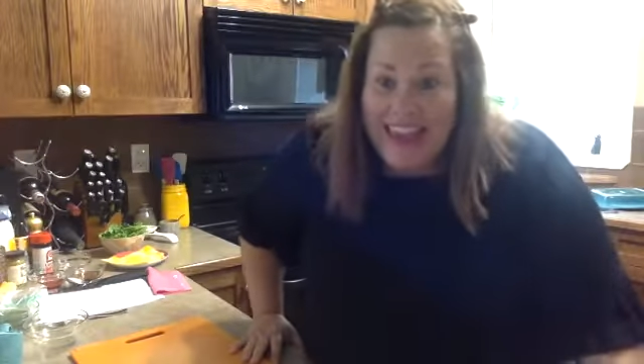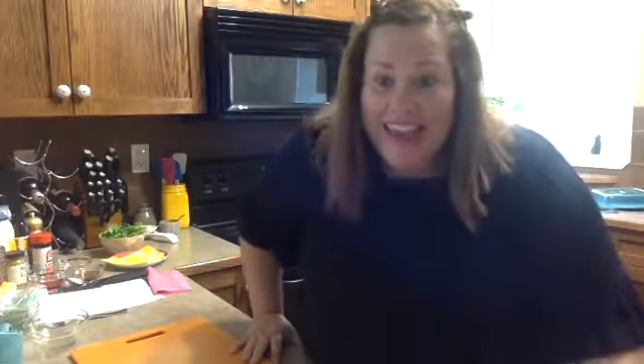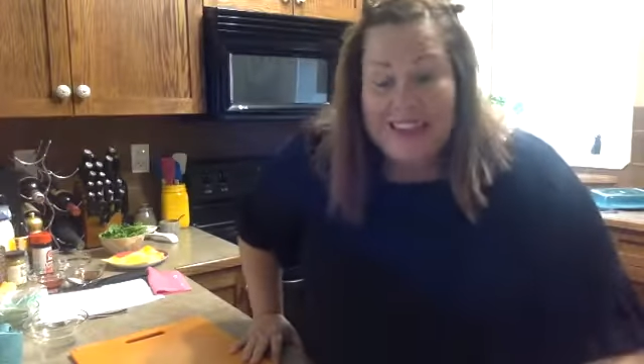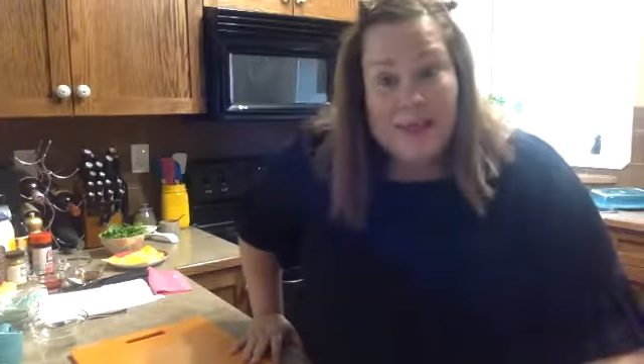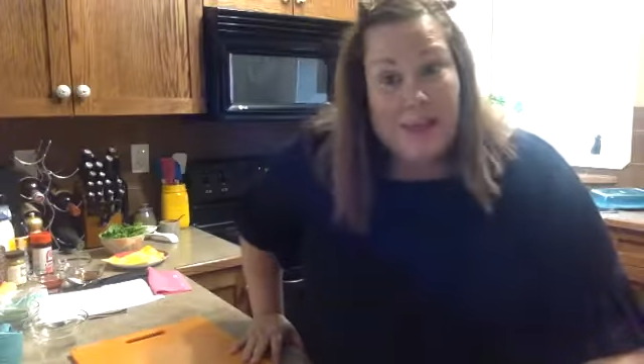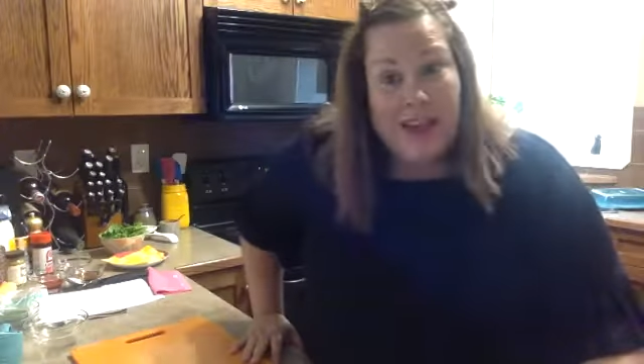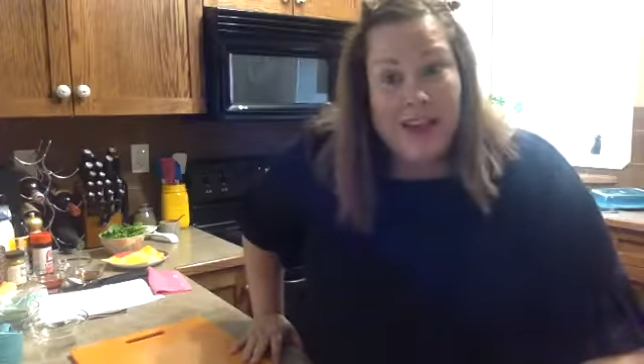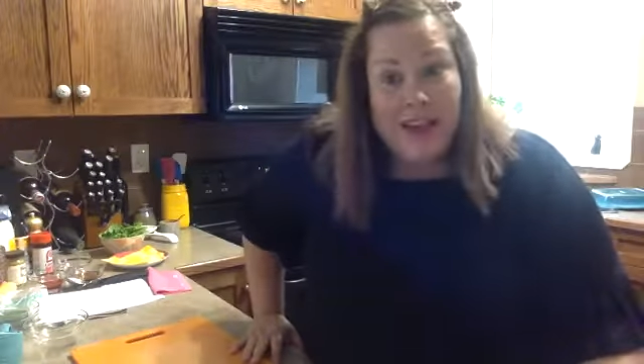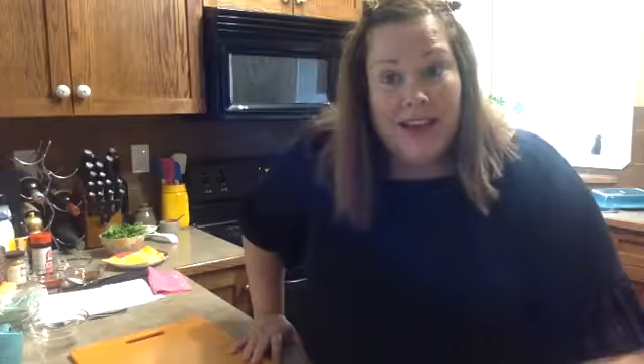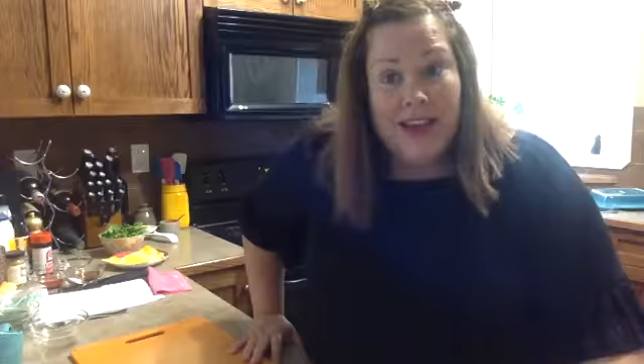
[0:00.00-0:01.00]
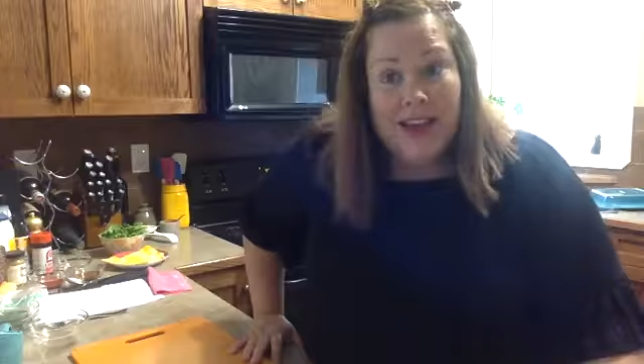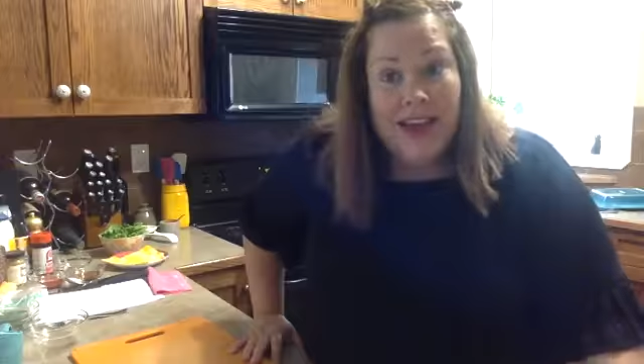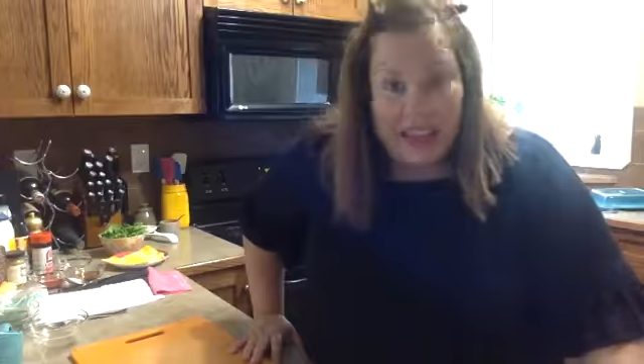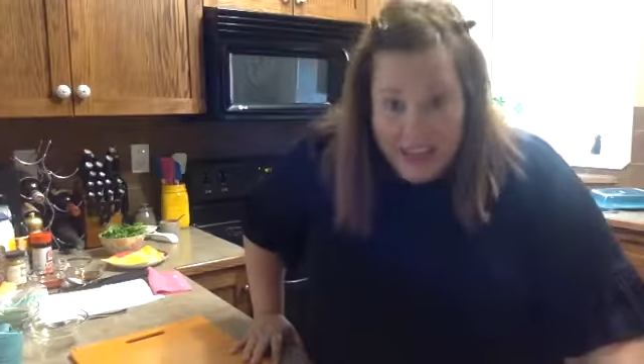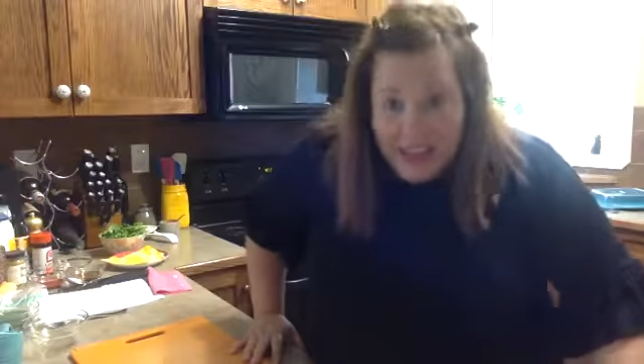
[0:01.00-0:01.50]
It's been
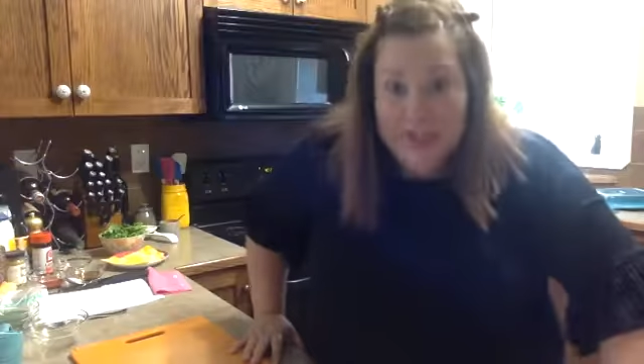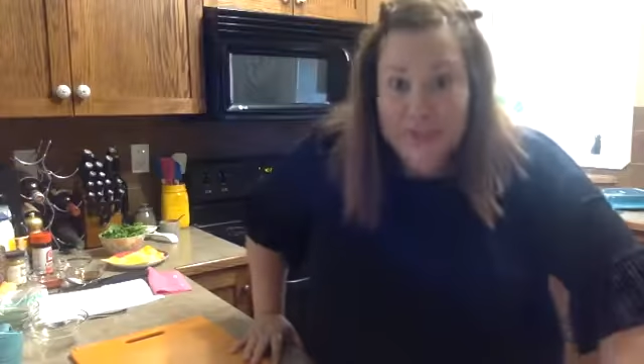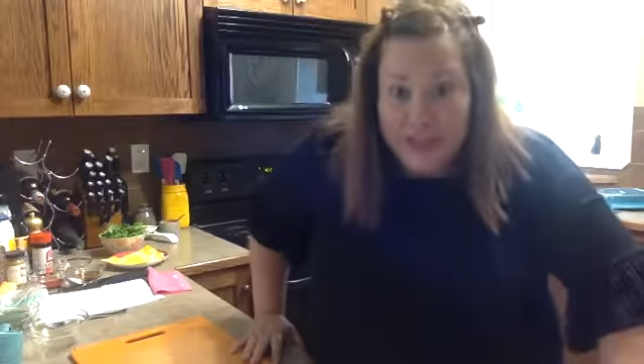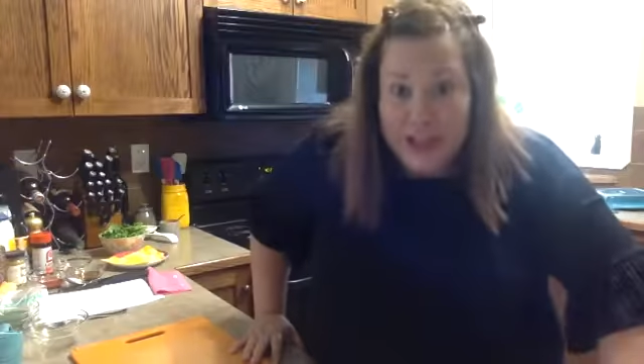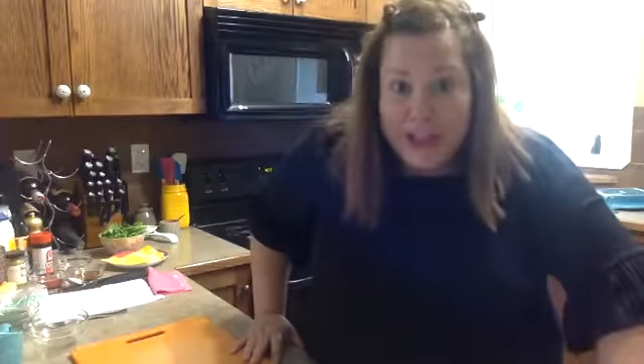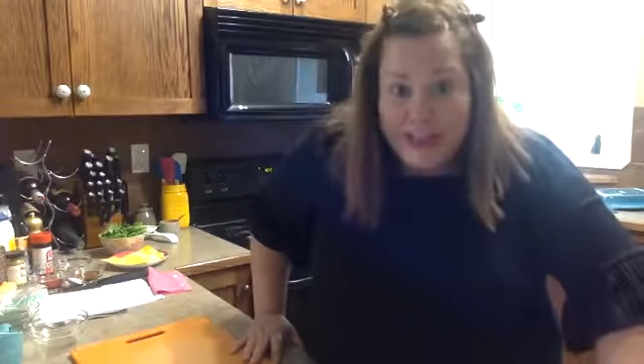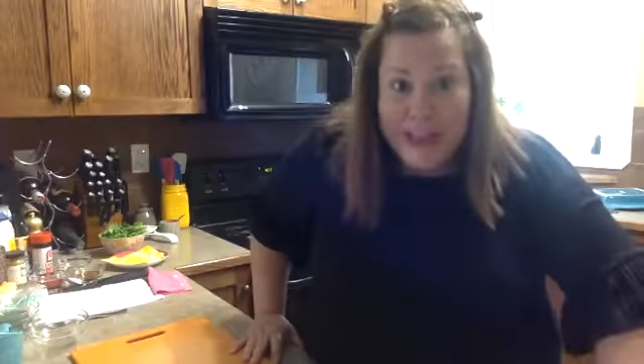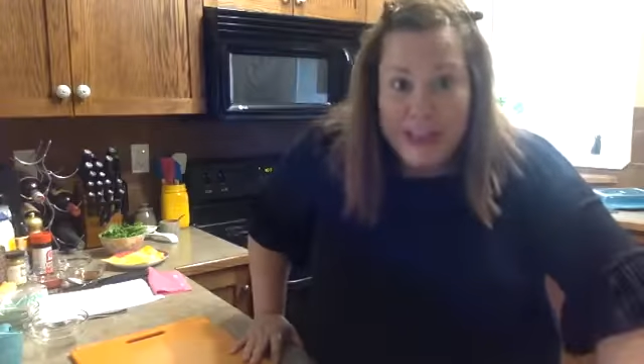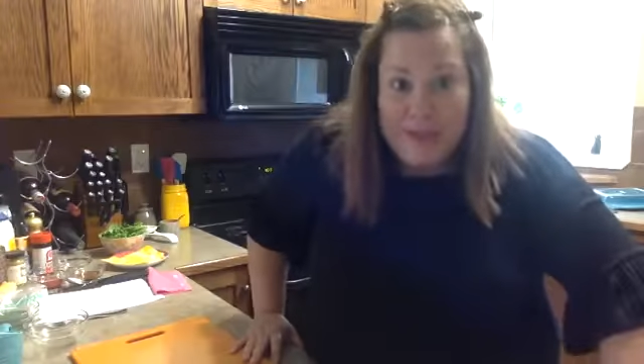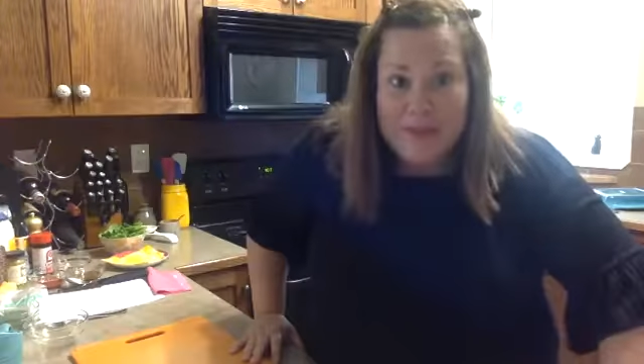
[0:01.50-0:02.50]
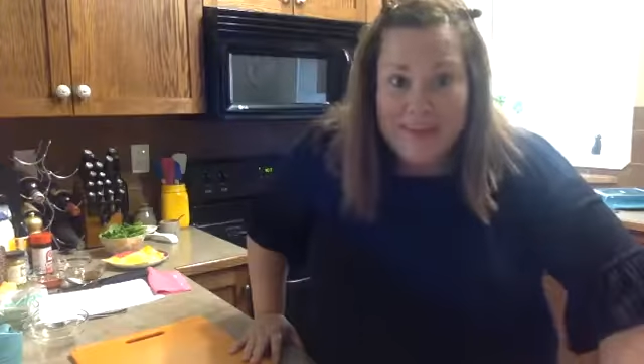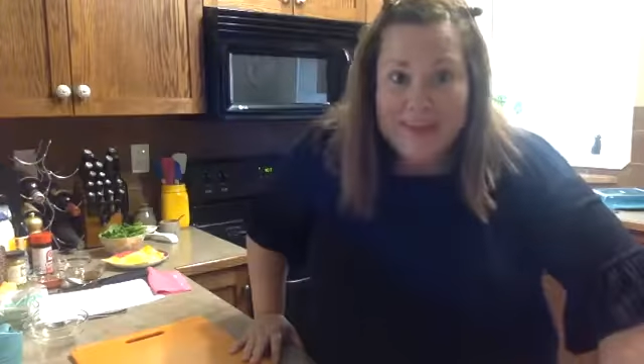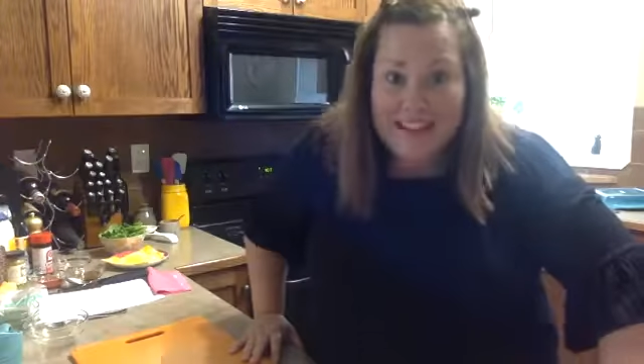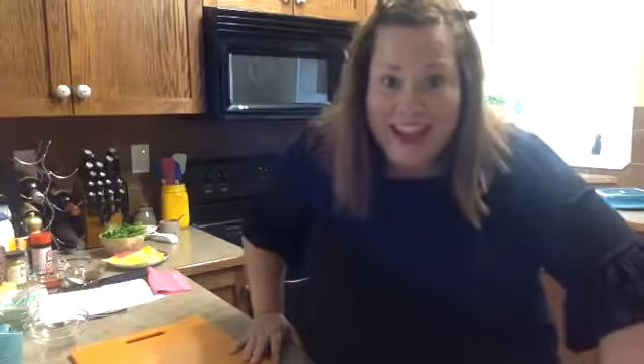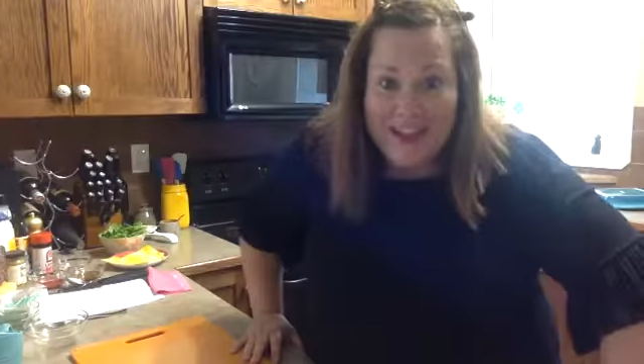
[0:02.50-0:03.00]
kind of a long time
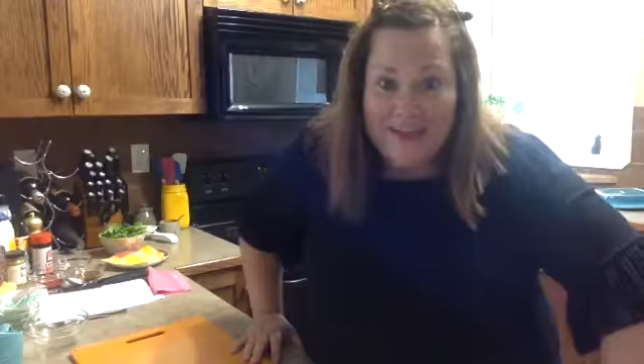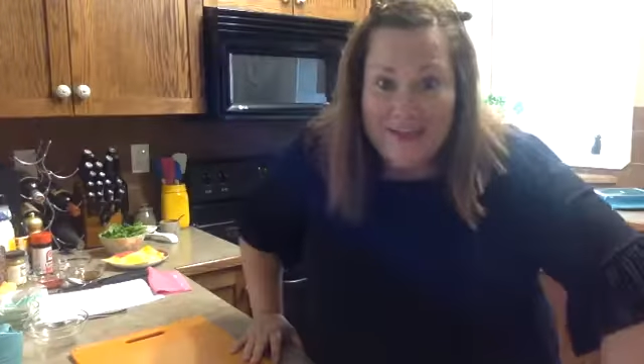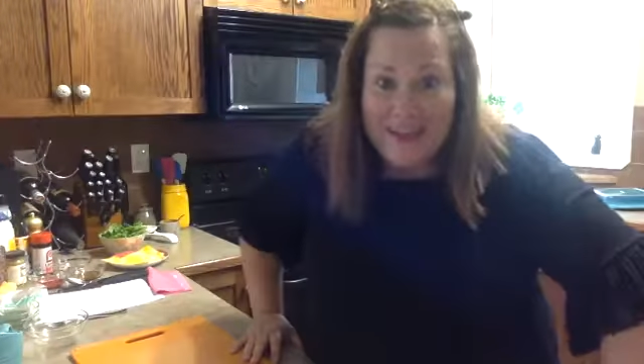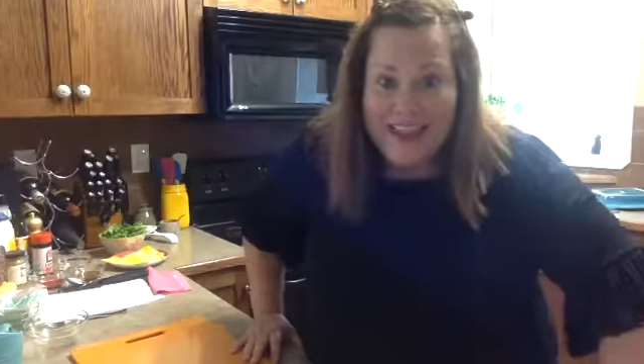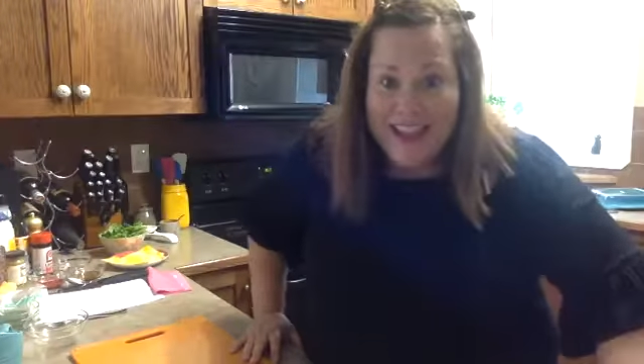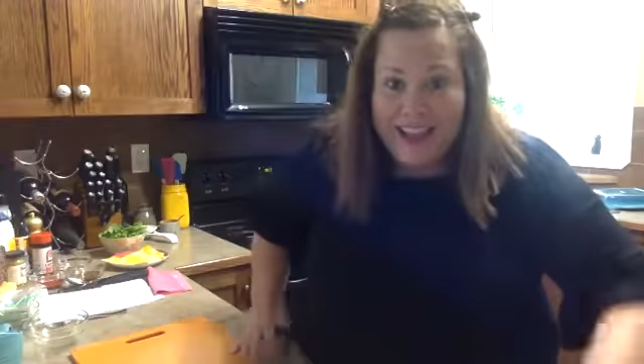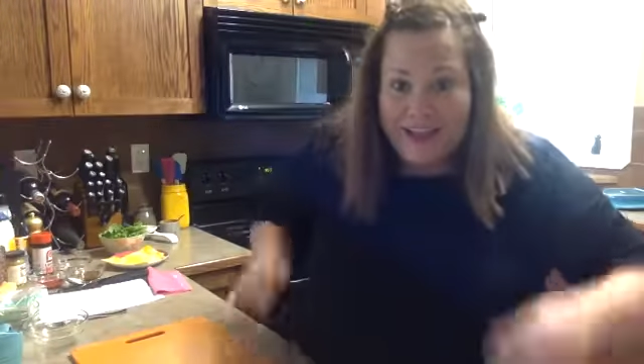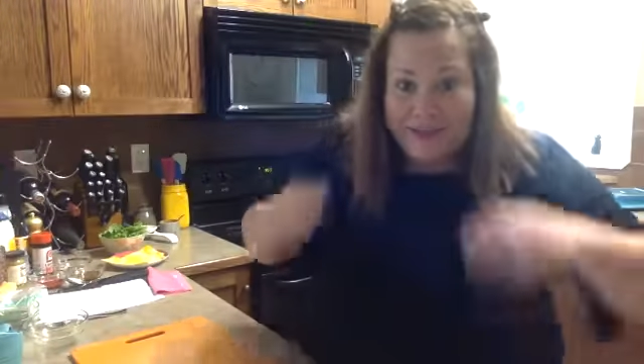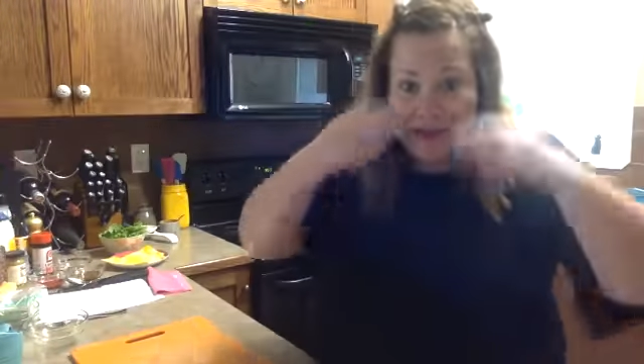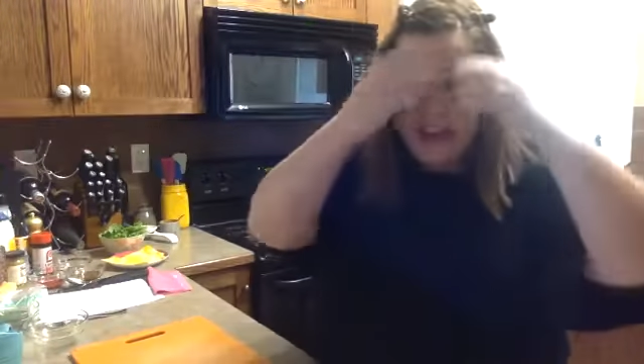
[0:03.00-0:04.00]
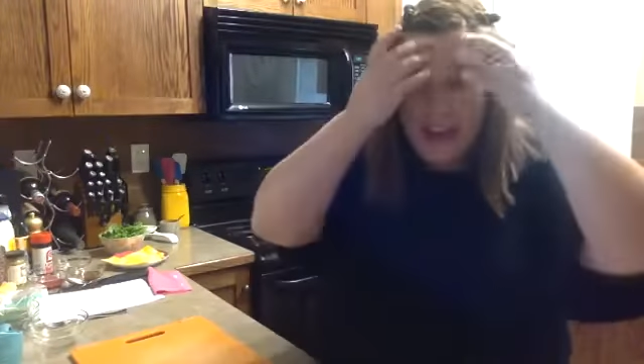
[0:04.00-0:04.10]
since I have been live.